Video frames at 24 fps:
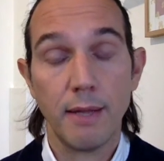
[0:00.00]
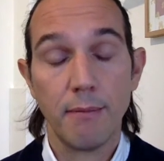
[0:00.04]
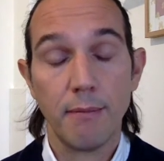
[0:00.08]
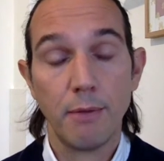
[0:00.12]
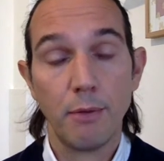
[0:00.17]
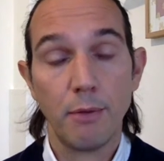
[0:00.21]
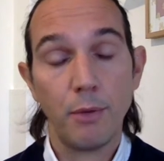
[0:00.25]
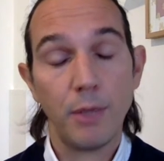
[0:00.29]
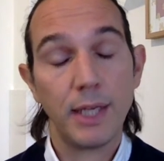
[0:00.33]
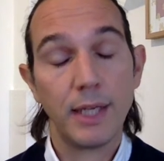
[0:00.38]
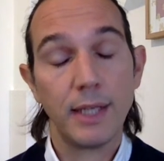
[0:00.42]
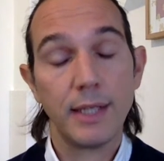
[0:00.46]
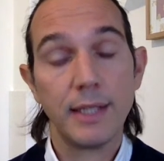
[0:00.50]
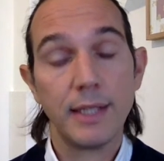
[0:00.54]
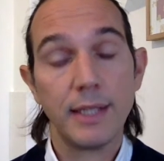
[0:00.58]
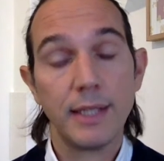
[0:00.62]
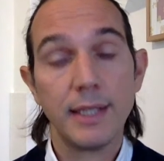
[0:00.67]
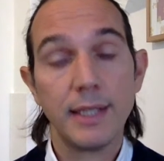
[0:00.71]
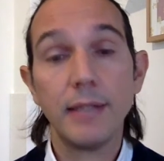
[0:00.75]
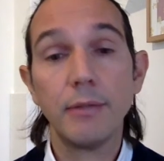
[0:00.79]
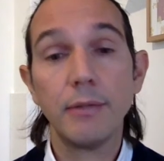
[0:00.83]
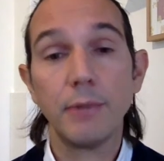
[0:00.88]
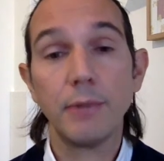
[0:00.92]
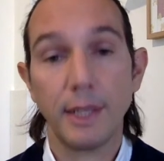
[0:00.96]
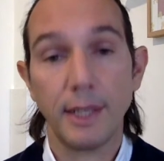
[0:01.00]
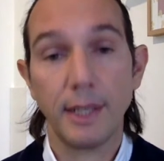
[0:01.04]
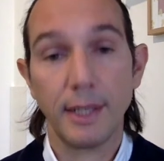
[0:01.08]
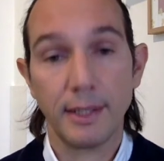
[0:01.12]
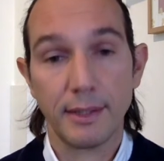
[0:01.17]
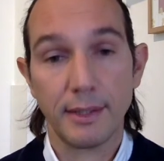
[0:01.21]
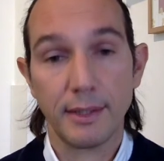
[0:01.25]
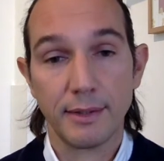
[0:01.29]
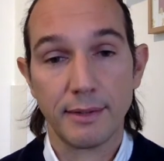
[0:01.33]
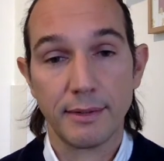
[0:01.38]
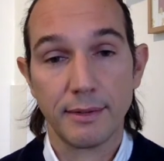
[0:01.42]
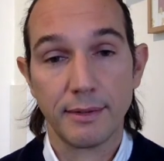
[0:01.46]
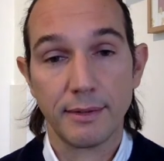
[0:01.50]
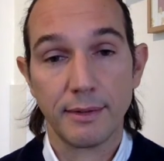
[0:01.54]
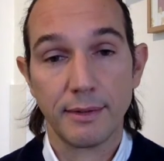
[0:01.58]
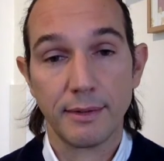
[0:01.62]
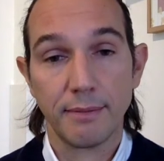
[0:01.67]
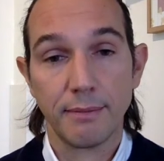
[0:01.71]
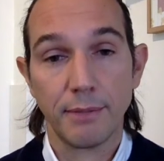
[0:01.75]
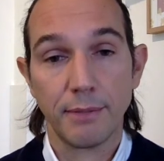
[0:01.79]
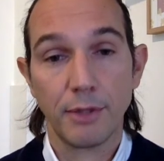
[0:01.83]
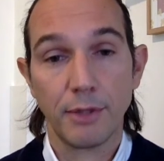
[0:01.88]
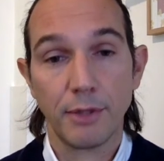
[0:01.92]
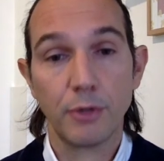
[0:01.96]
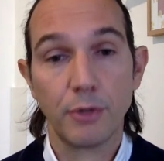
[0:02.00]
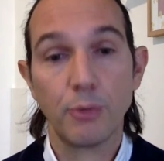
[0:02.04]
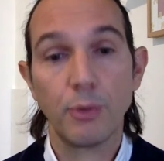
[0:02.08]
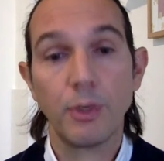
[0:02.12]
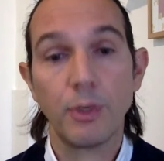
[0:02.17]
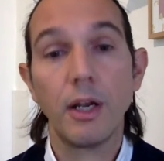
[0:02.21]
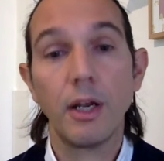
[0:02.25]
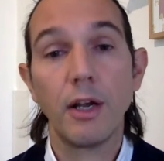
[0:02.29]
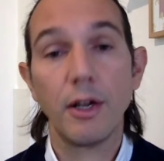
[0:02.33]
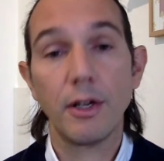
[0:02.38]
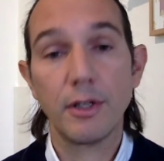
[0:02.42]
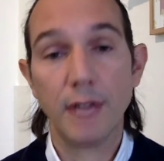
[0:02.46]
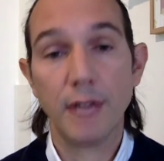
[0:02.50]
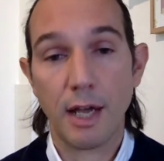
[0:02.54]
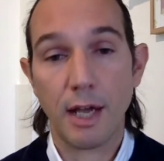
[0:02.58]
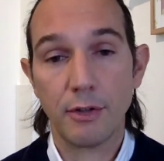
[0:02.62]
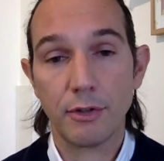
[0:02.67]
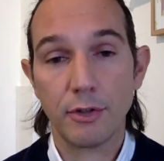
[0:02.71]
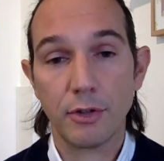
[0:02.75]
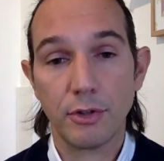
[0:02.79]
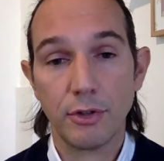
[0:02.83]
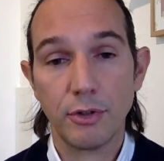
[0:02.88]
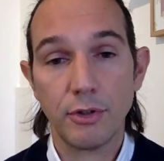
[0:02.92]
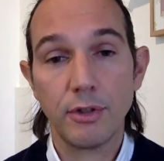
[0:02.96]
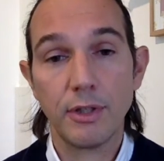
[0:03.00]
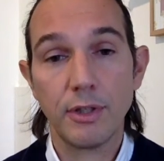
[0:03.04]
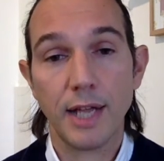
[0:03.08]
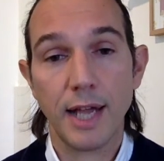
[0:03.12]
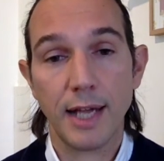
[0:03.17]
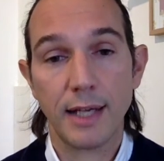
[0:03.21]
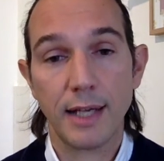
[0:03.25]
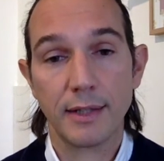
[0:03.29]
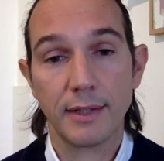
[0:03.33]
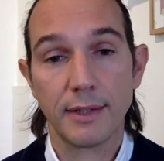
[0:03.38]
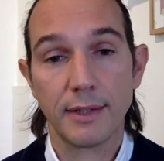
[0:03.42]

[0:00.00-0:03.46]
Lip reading: But we can deal with it because we learned how to do that.